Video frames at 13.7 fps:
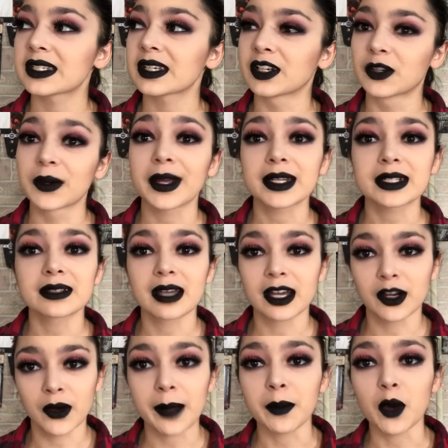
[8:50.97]
a great
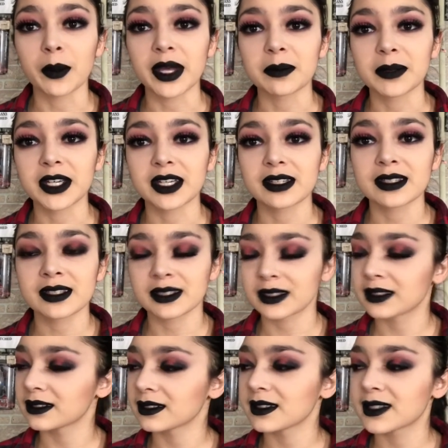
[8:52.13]
moment, because
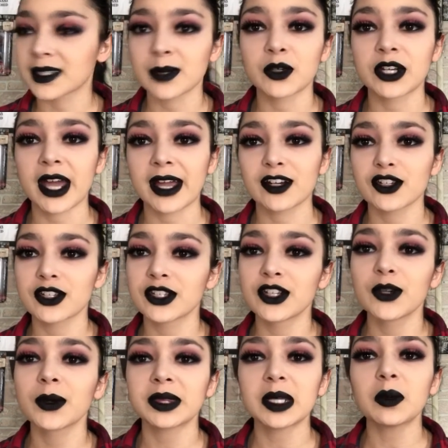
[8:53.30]
someone actually
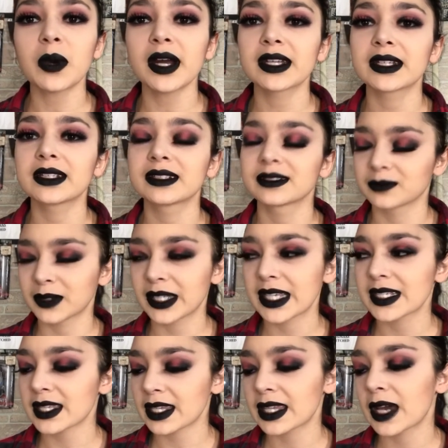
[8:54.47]
knew what they wanted when they
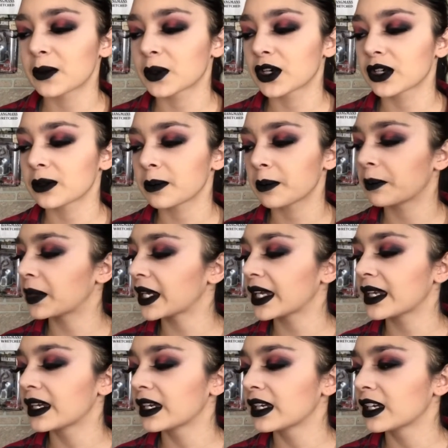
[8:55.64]
said that word. But
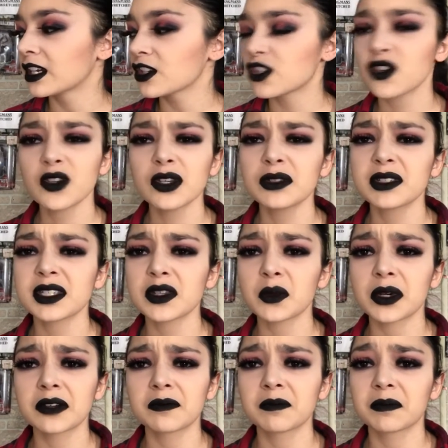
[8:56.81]
don't use the
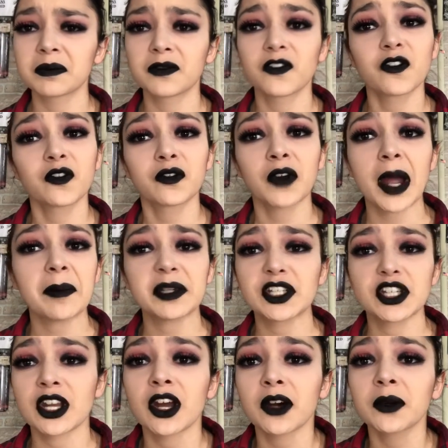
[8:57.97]
word
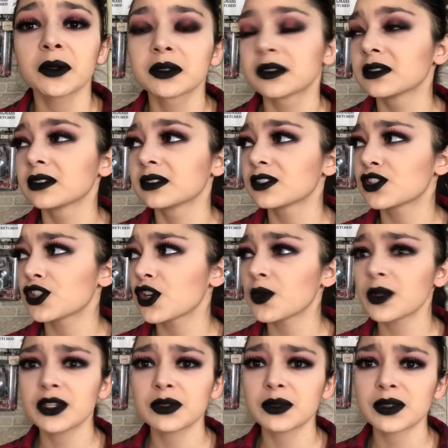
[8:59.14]
frappuccino.
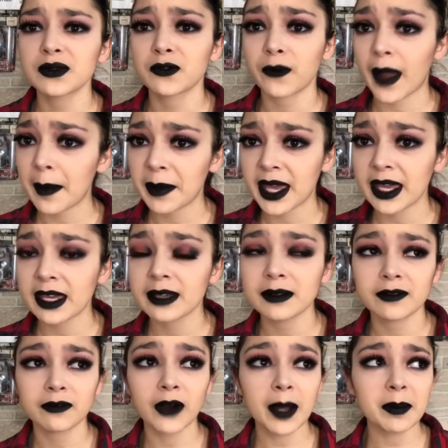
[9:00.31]
Don't use frappe.
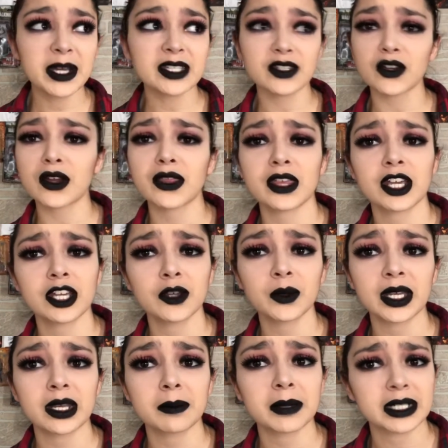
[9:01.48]
Frappes are a thing you
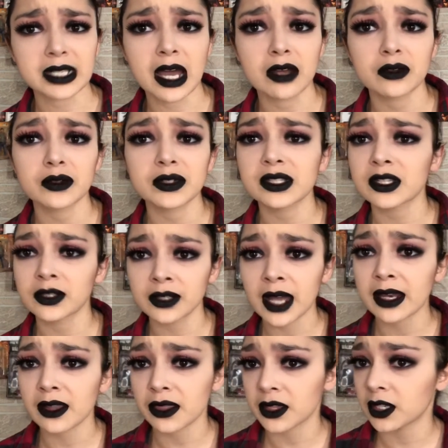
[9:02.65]
get at McDonald's. They're
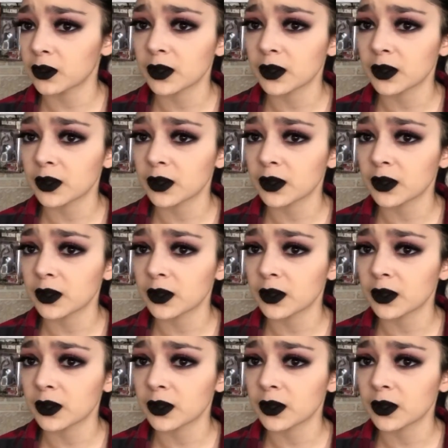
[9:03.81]
not a thing